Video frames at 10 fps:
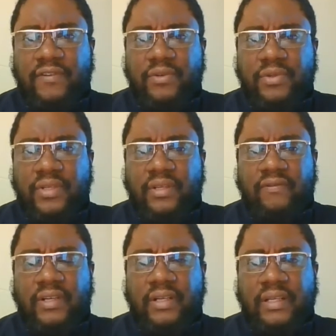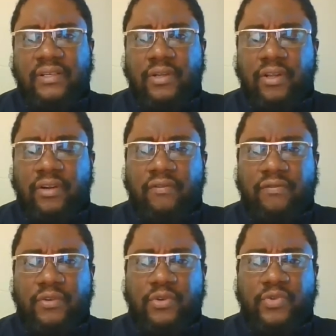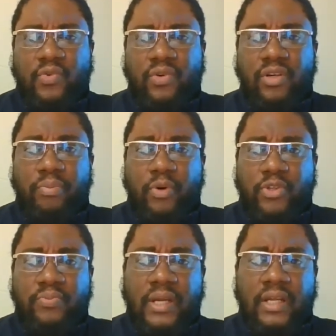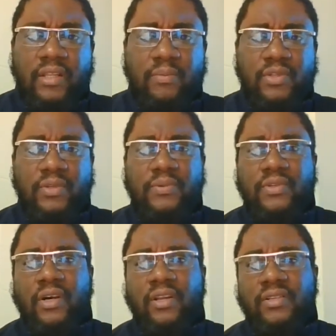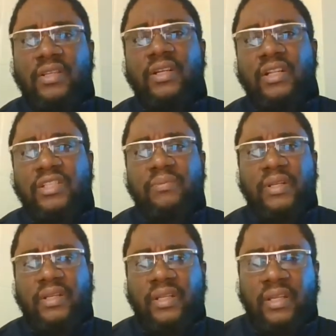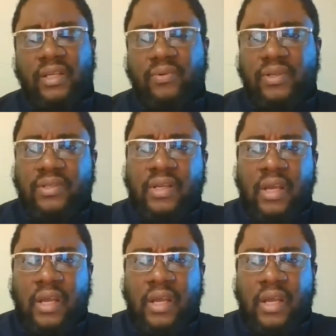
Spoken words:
views and very intolerant views, were opposed by other Muslim scholars, and ultimately he was